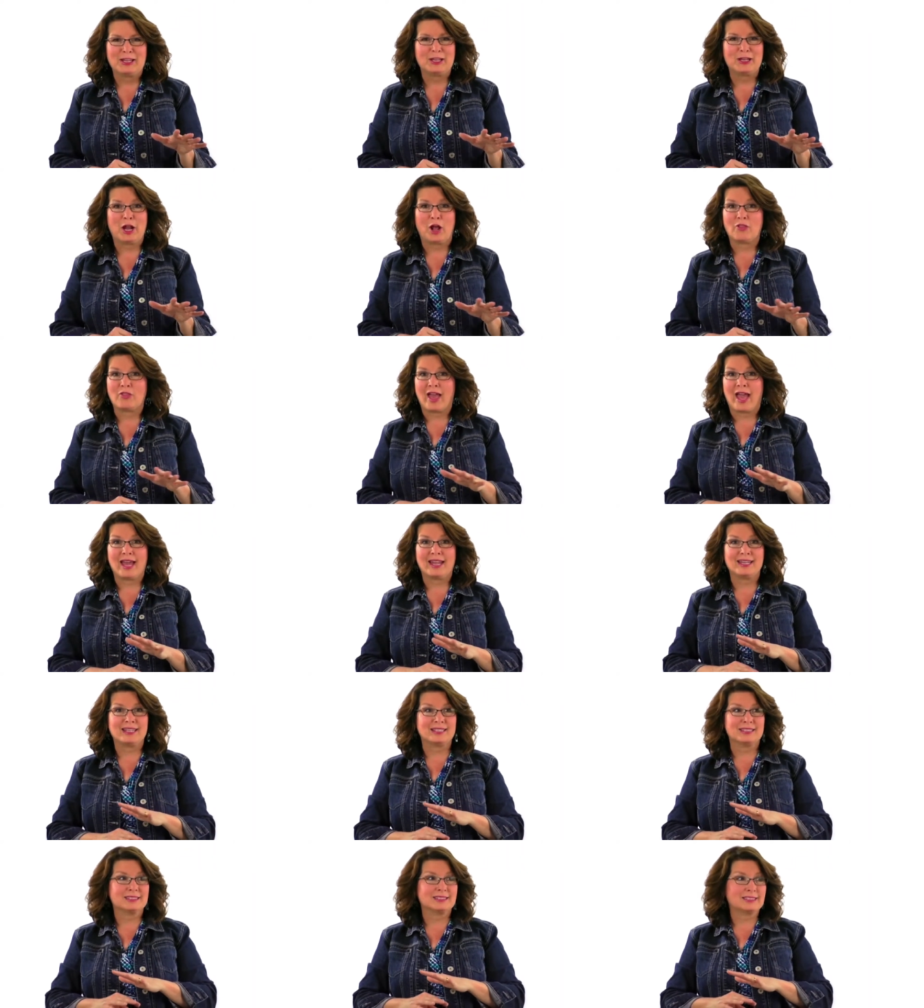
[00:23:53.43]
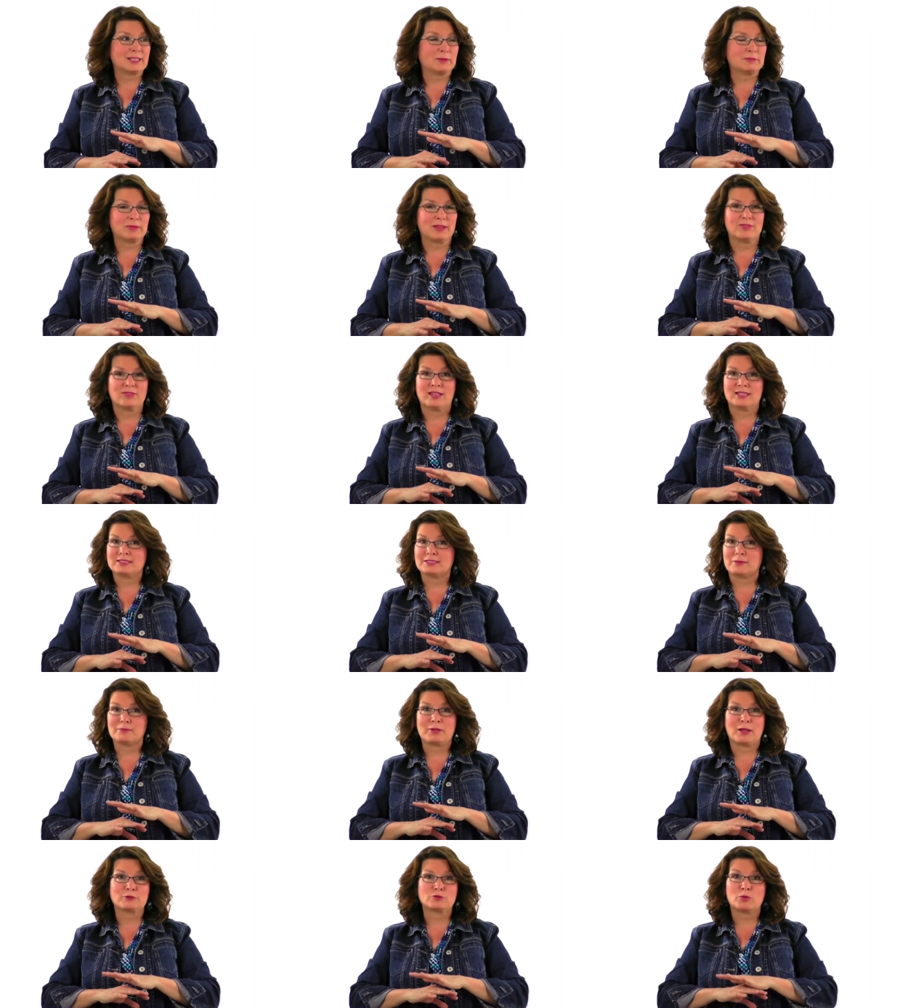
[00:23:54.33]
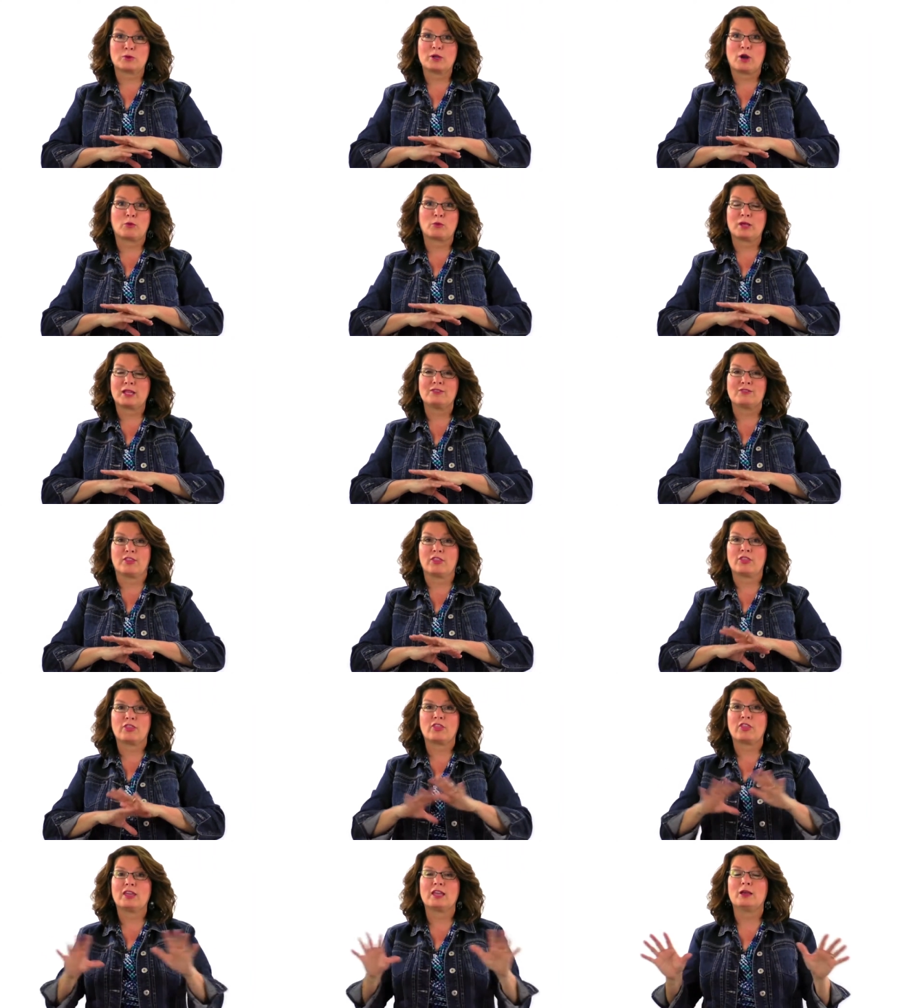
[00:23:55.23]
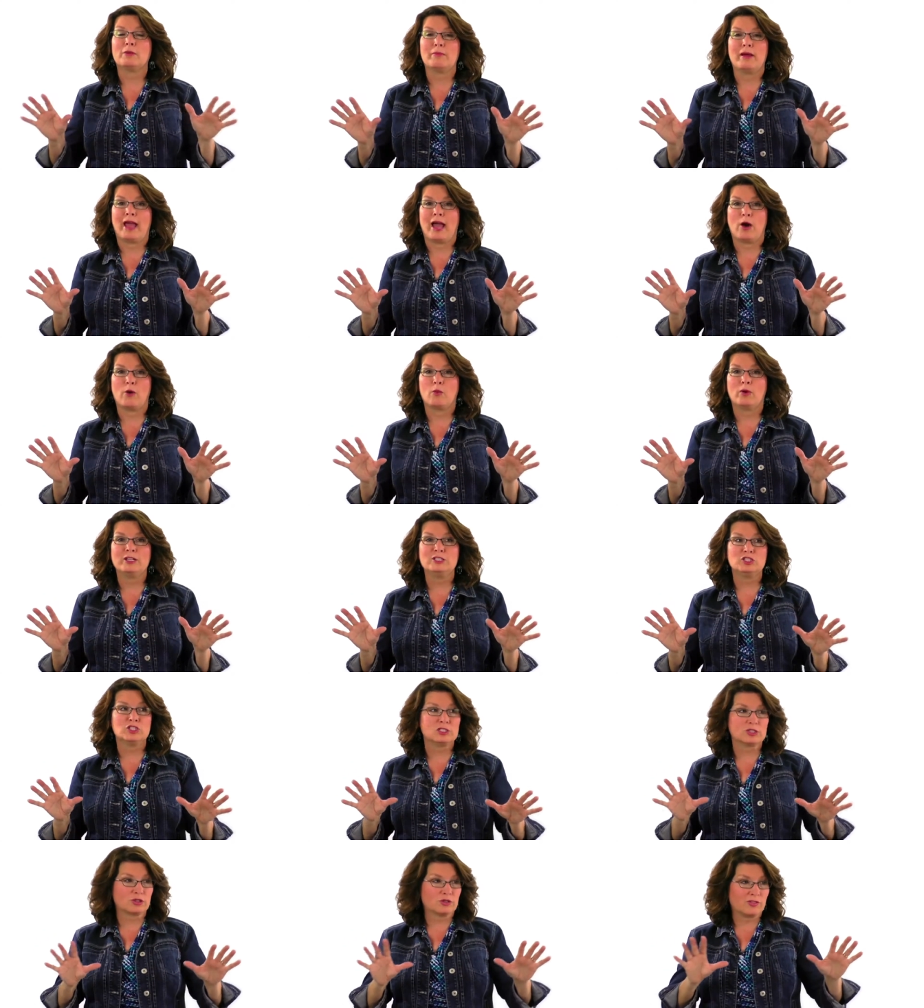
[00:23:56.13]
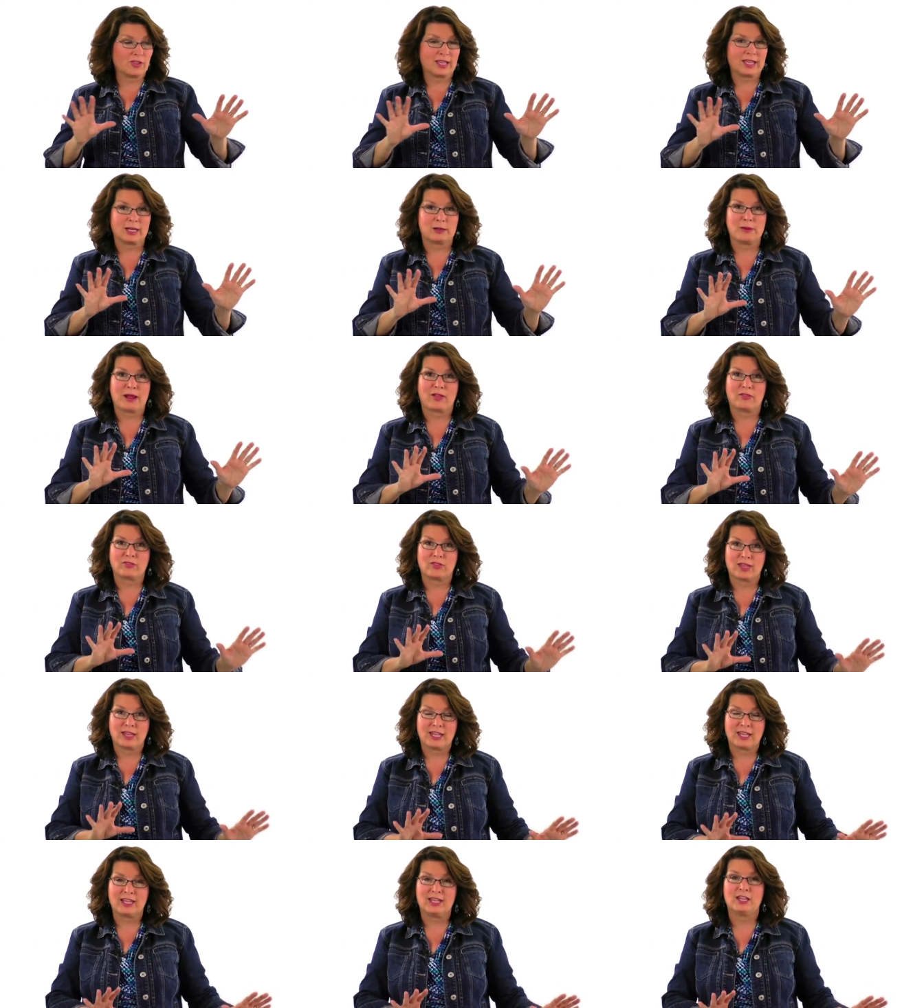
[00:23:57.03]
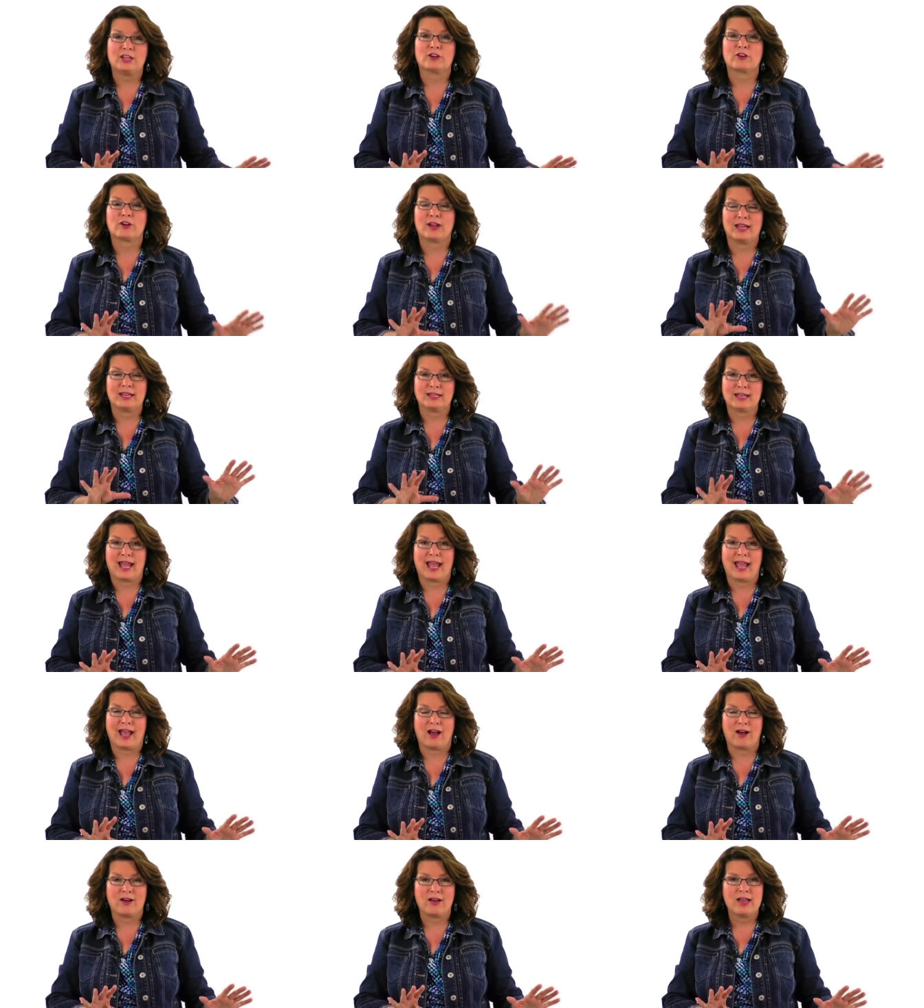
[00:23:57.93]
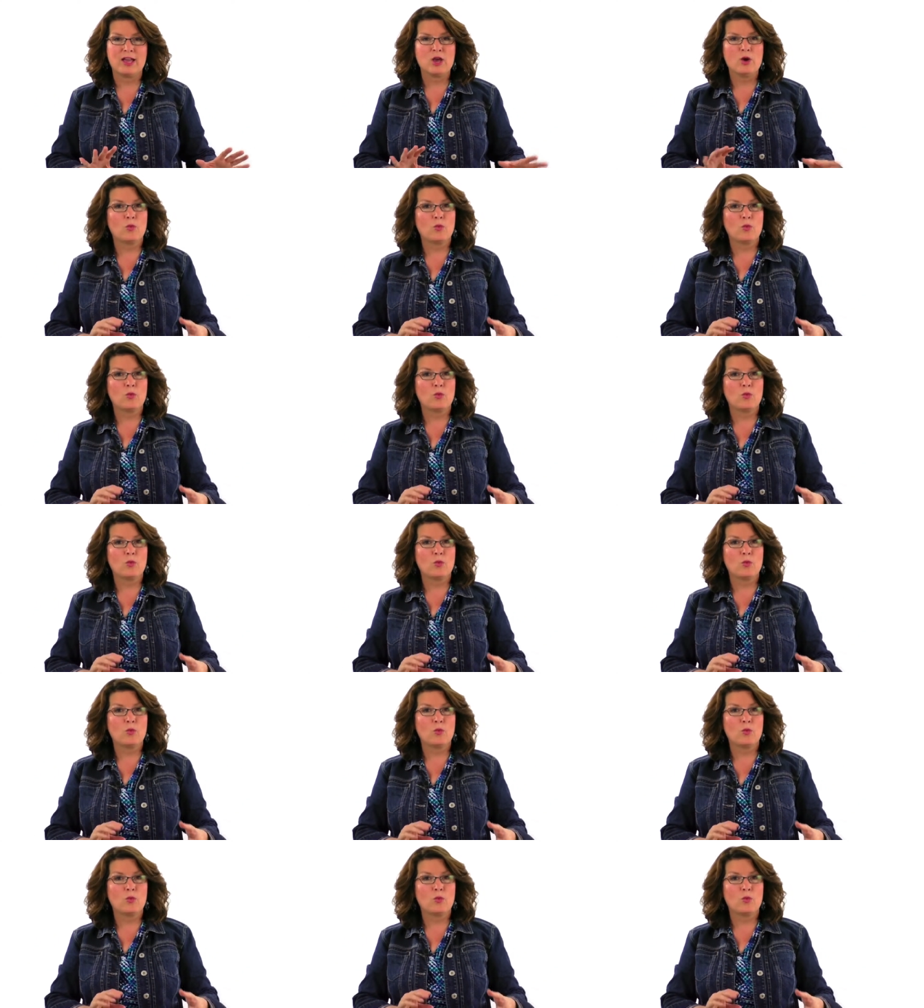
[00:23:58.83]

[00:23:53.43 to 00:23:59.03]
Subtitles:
You know, that is something that sometimes we don't really even think about. We just are thinking about the here and now.